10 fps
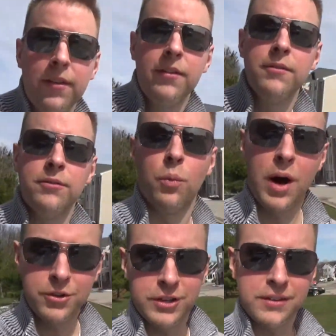for
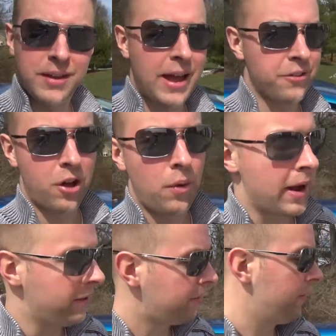watching, as
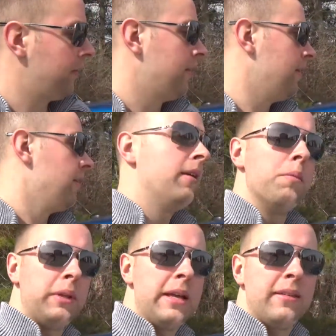always.
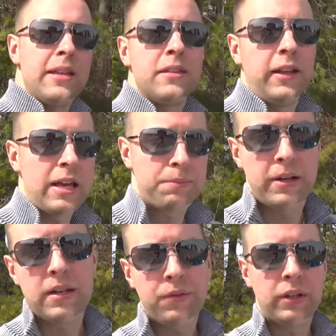Please hit the like
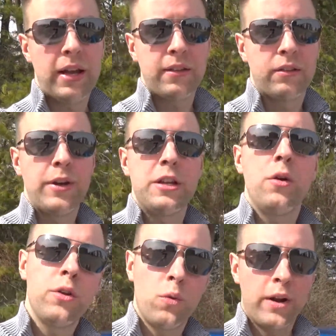button if you like this video
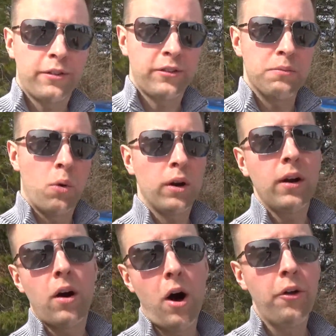and you want to see more.
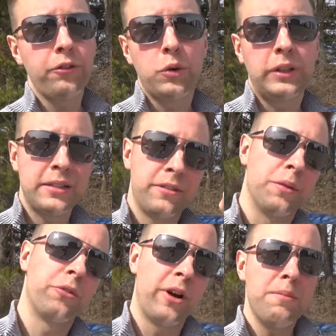Also, click the
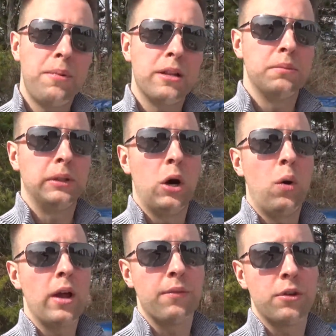subscribe button
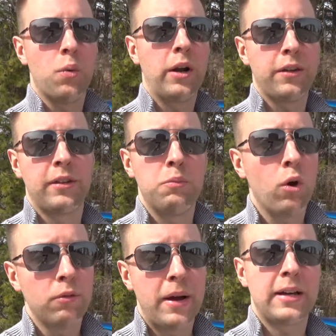below if you want to see
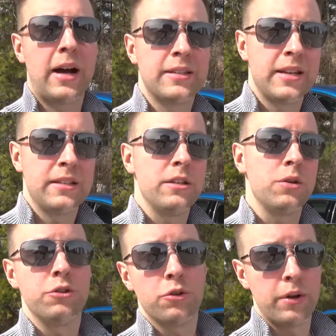more of my content and you
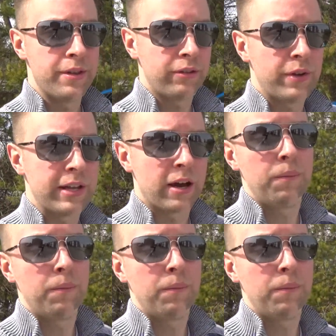enjoyed this video.